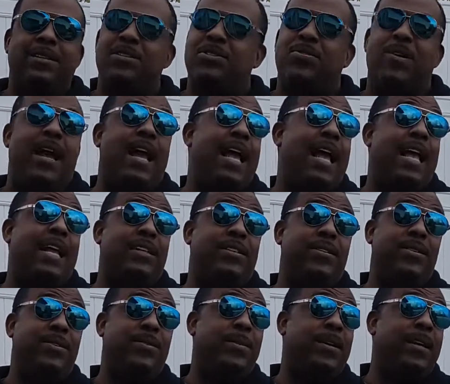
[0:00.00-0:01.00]
just trying
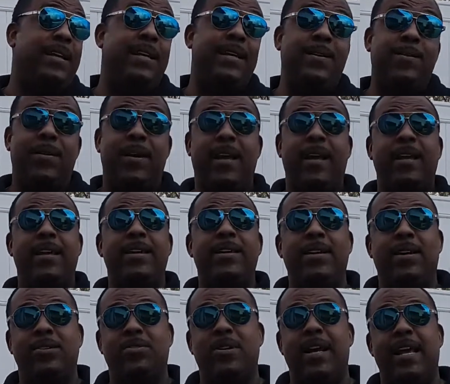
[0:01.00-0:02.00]
to anyway.
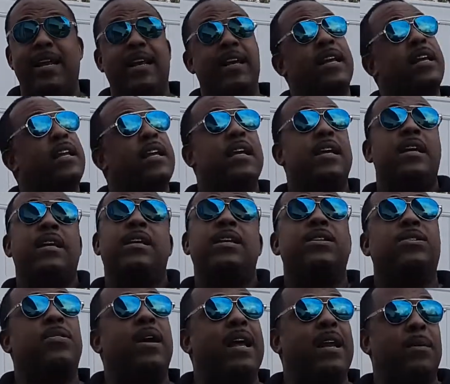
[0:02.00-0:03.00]

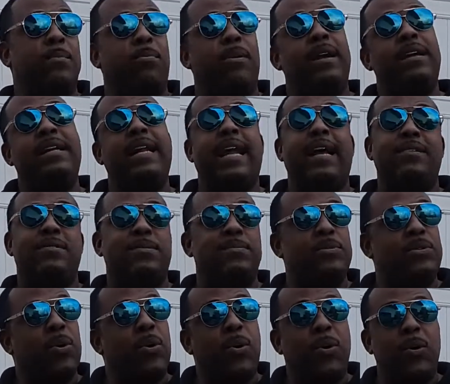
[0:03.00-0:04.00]
Trying to break down
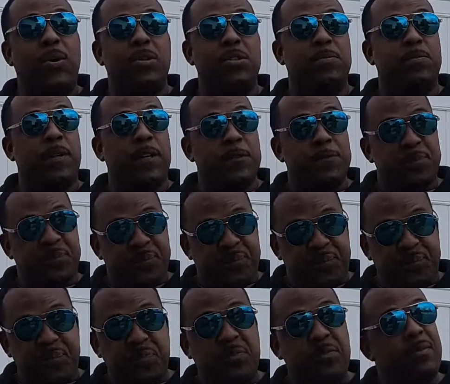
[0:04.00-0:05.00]
some doors, but
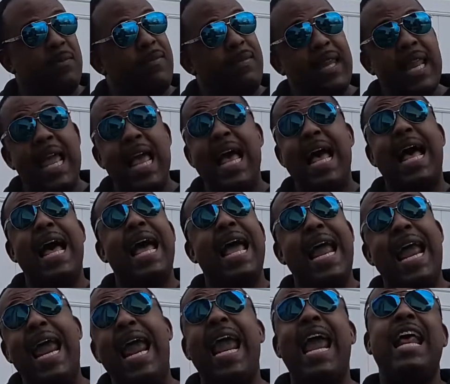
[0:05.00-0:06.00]
I
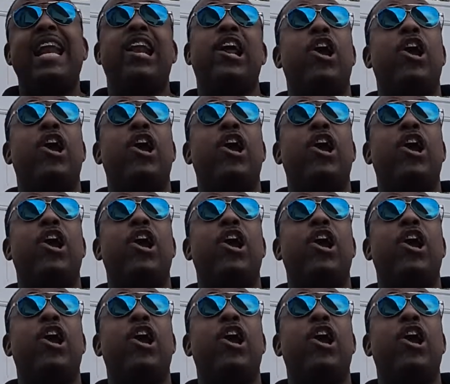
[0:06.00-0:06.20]
had